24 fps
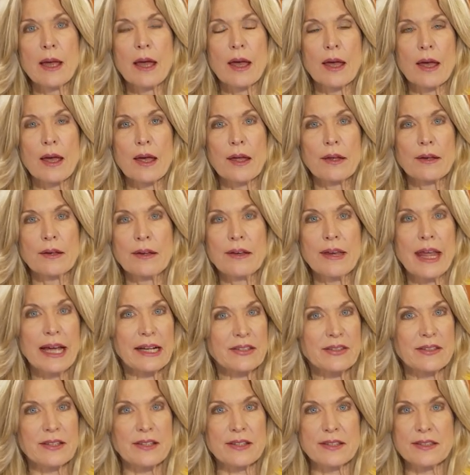
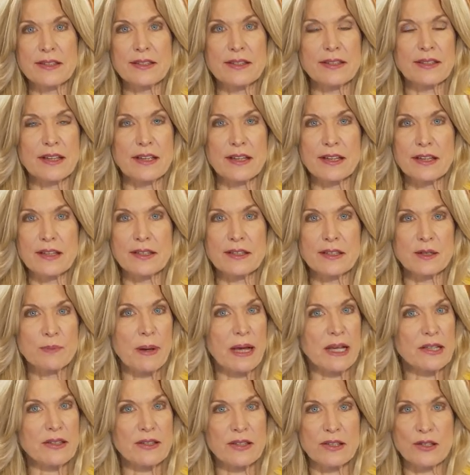nexus
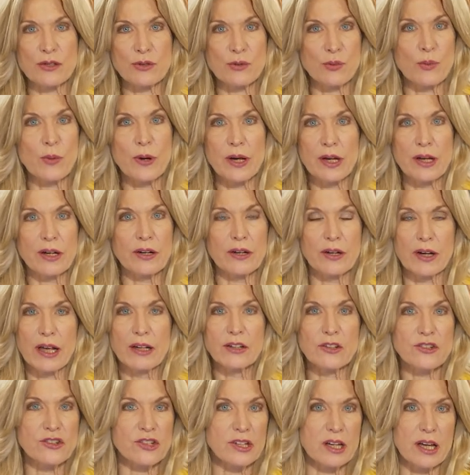spaces where
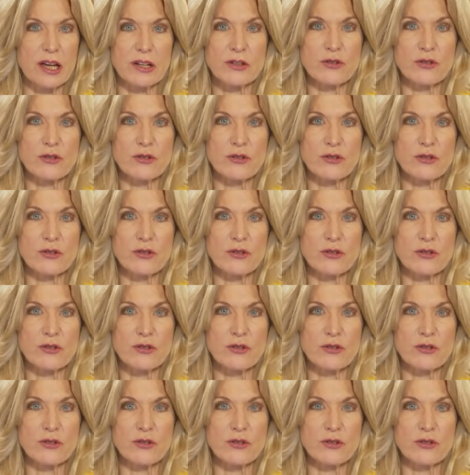energy